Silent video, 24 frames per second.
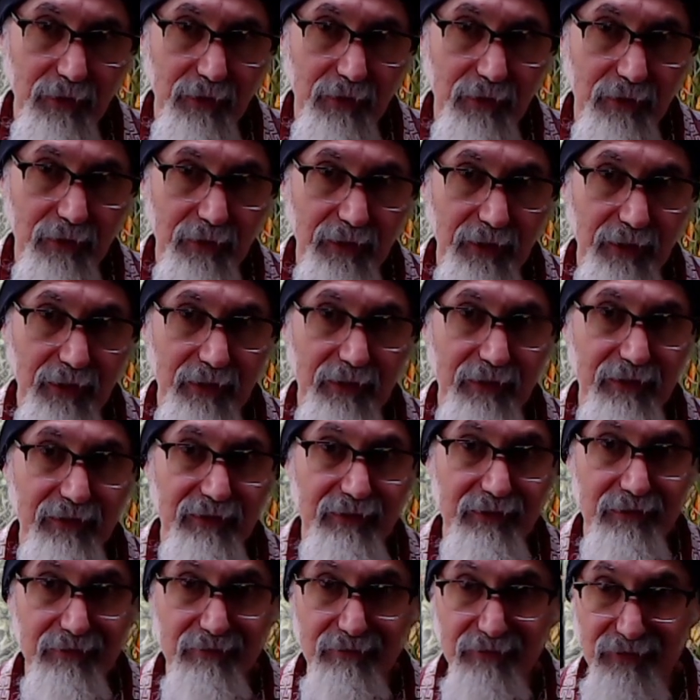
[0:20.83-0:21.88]
then
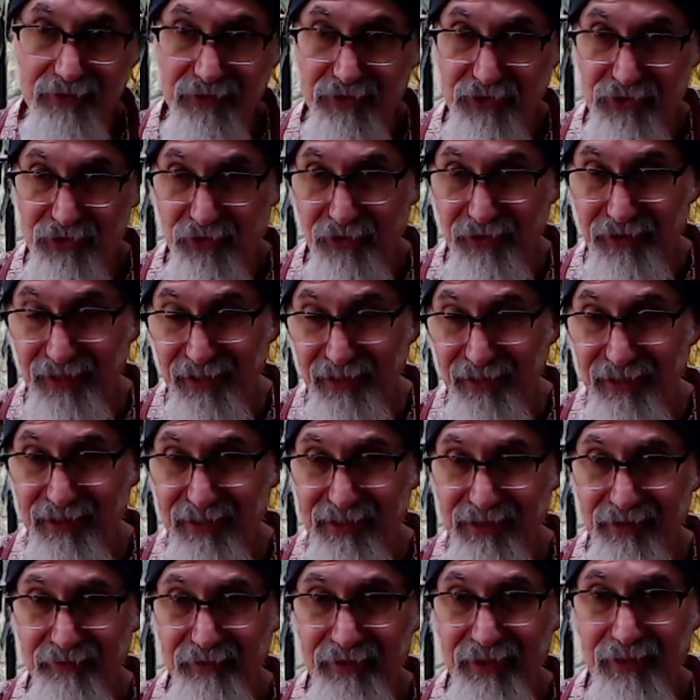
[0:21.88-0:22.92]
start taking
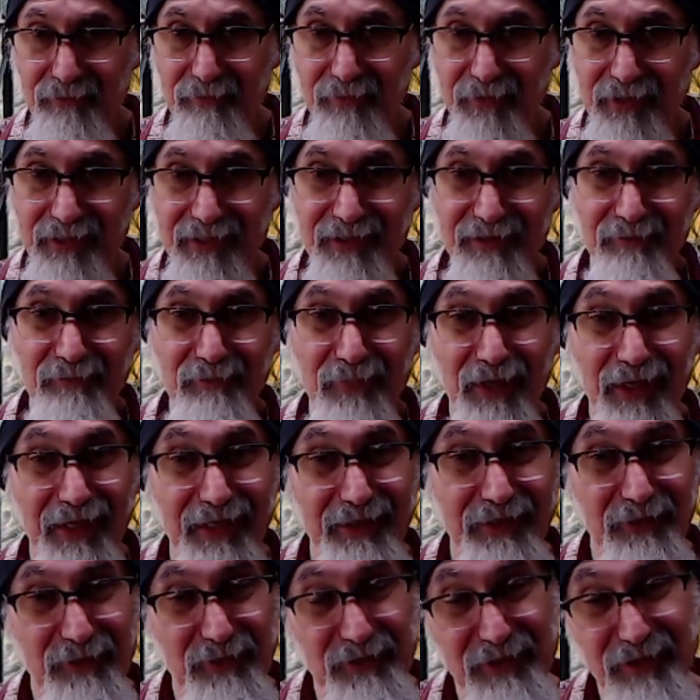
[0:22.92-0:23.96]
some of that money and buying
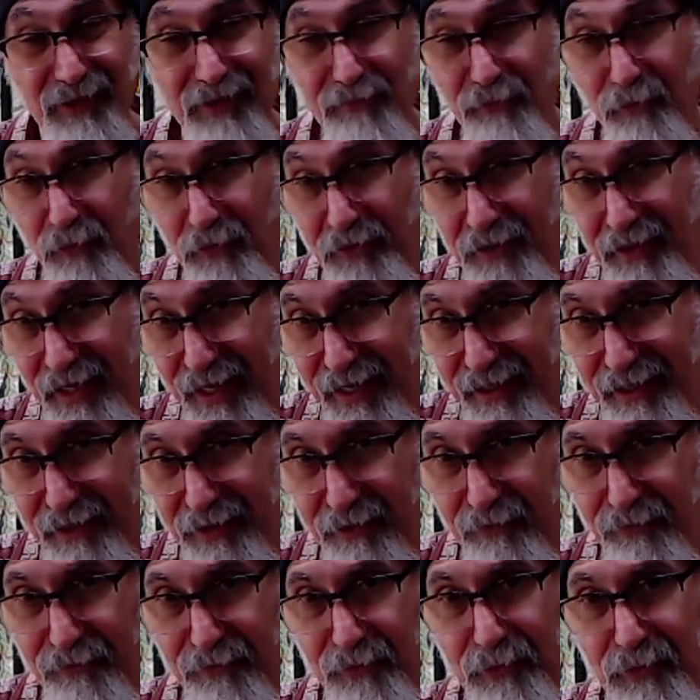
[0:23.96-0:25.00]
yourself organic
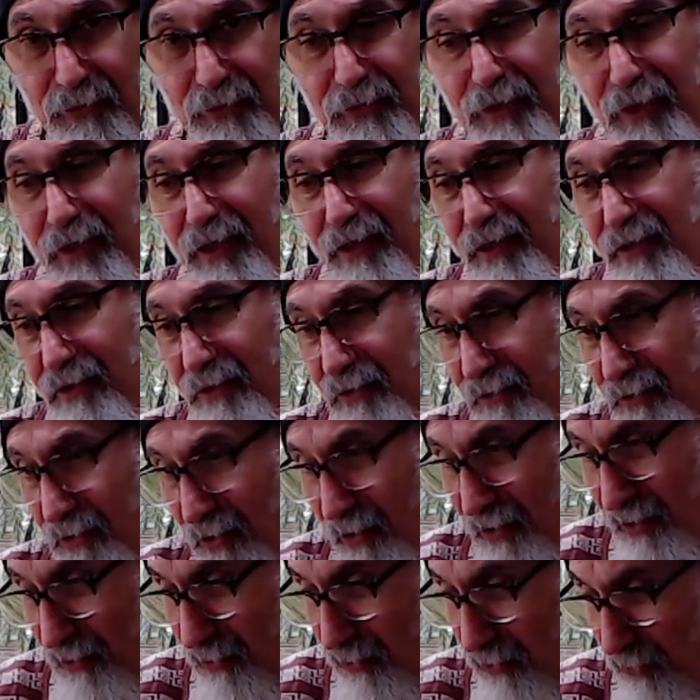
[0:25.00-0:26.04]
food,
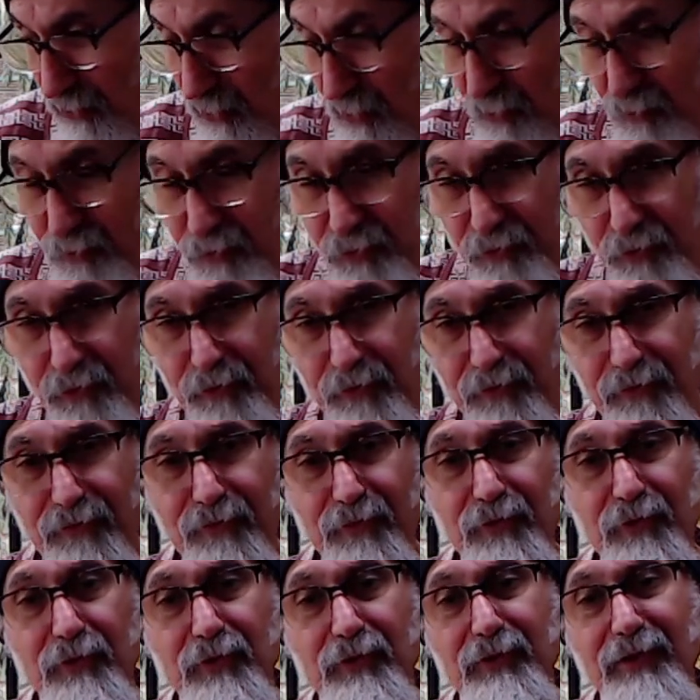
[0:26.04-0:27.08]
homegrown
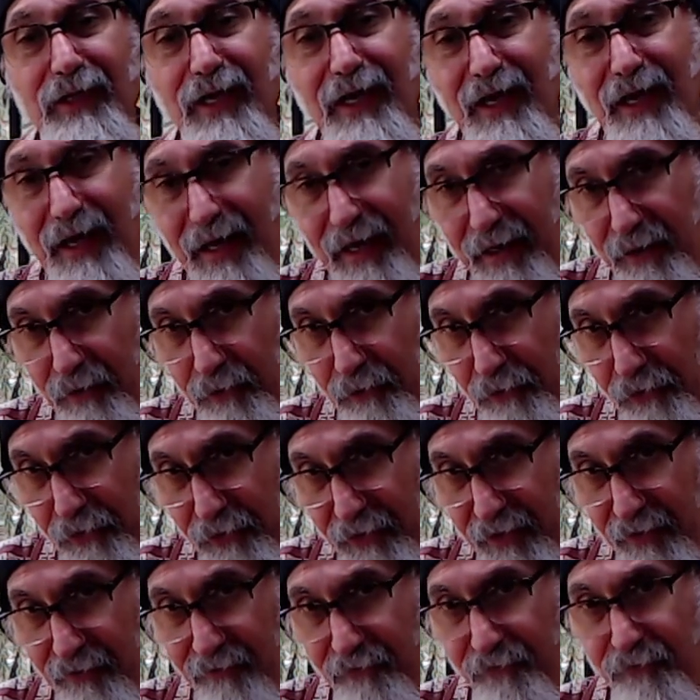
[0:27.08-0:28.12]
food,
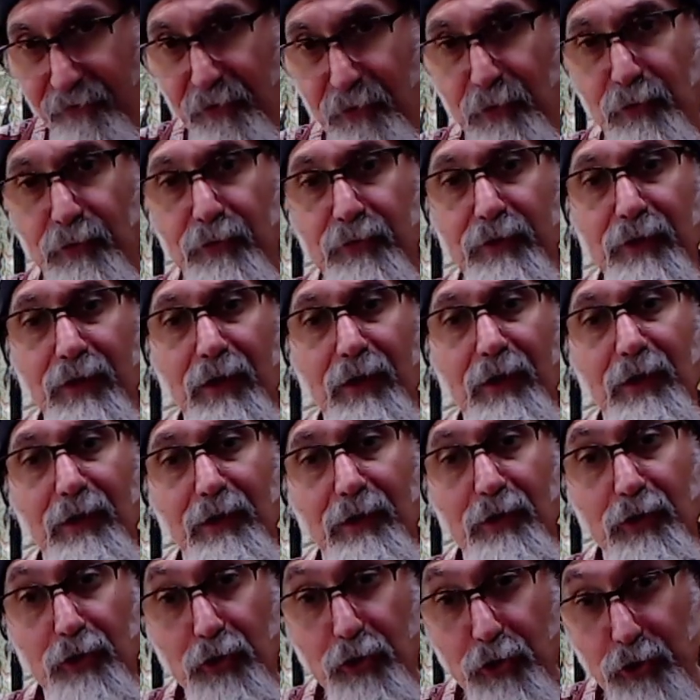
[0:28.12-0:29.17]
healthy food,
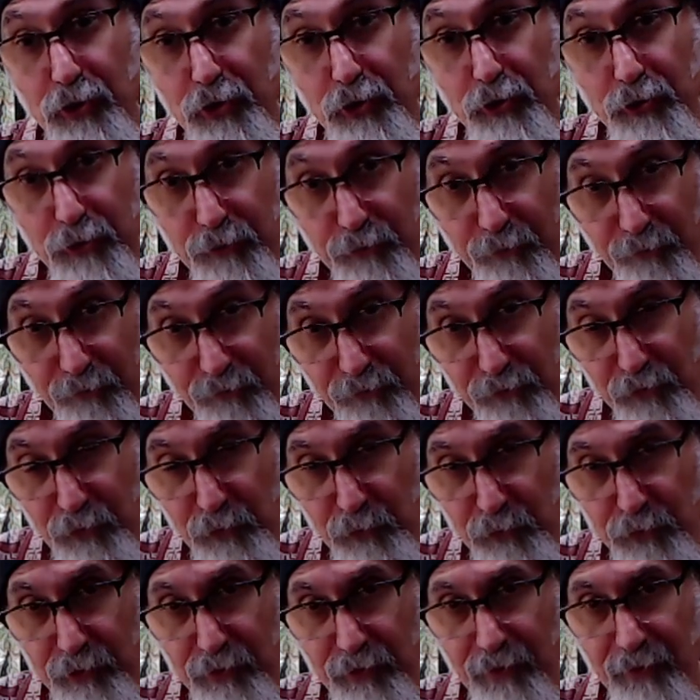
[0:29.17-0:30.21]
good
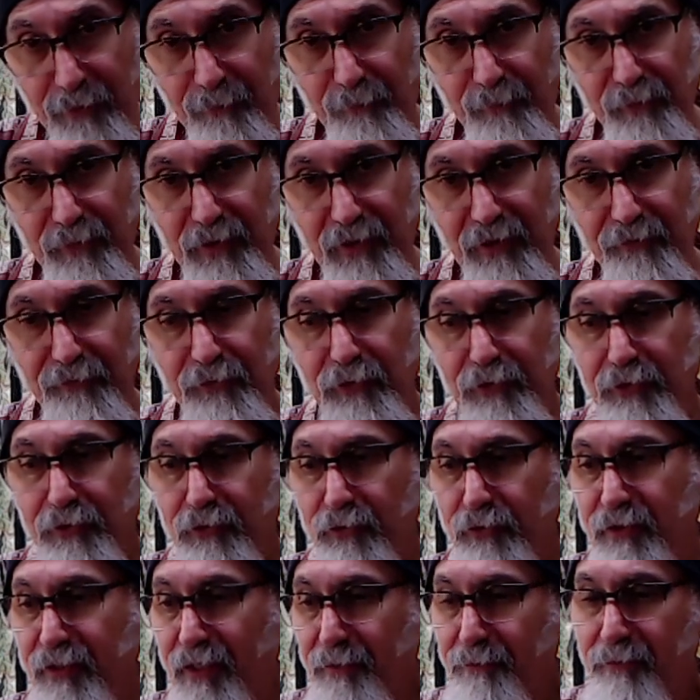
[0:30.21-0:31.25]
food. If you need to
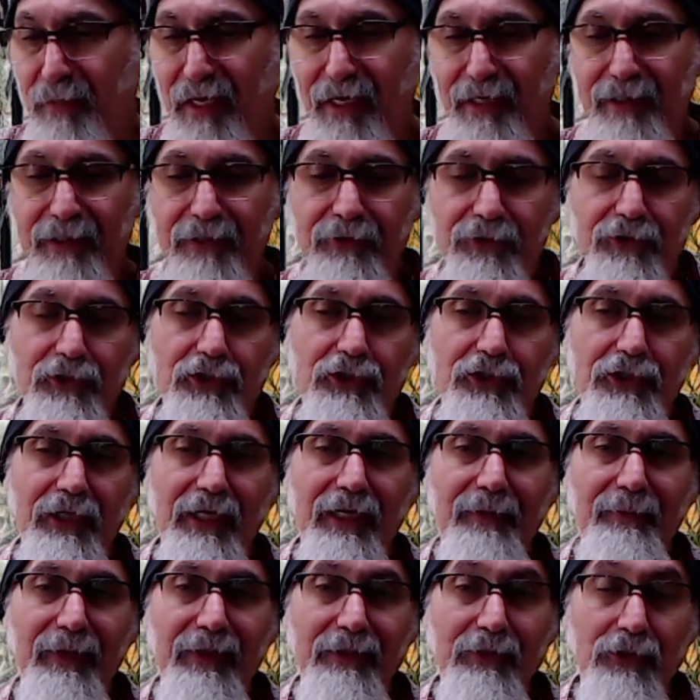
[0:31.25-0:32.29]
get back into
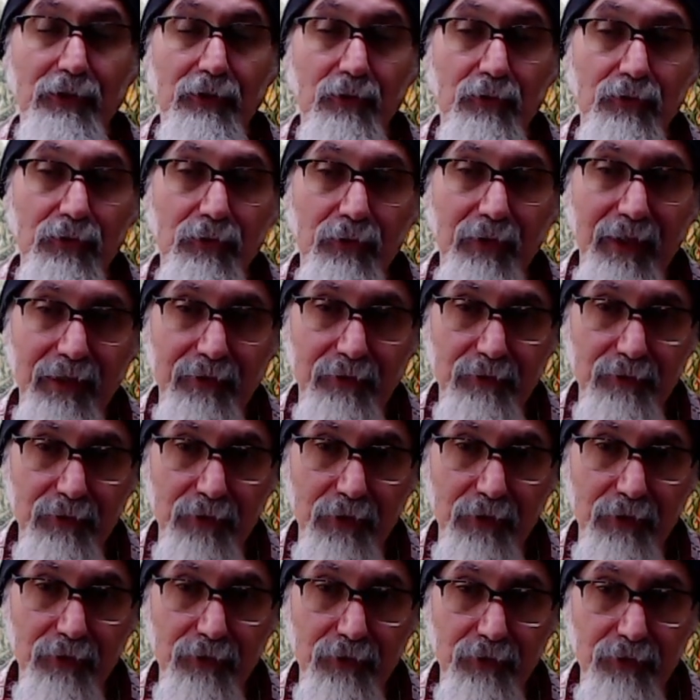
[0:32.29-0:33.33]
shape and you don't know how to
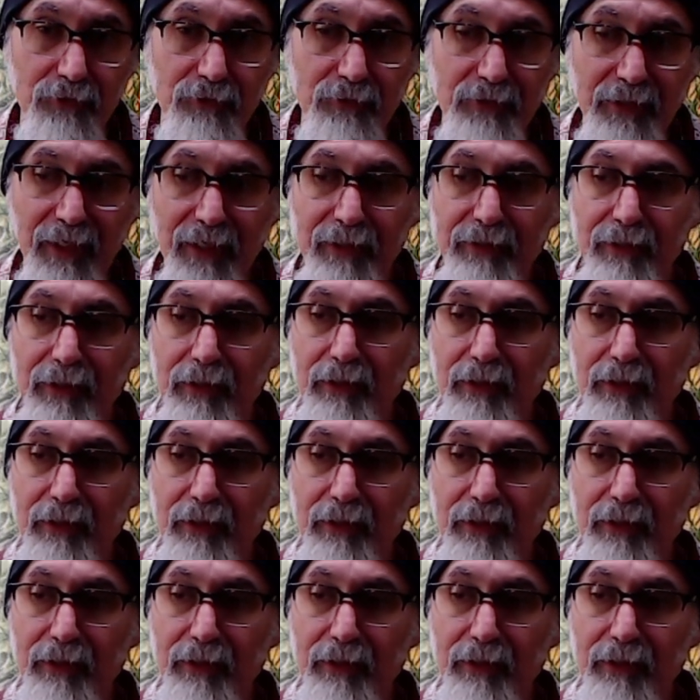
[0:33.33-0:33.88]
do that,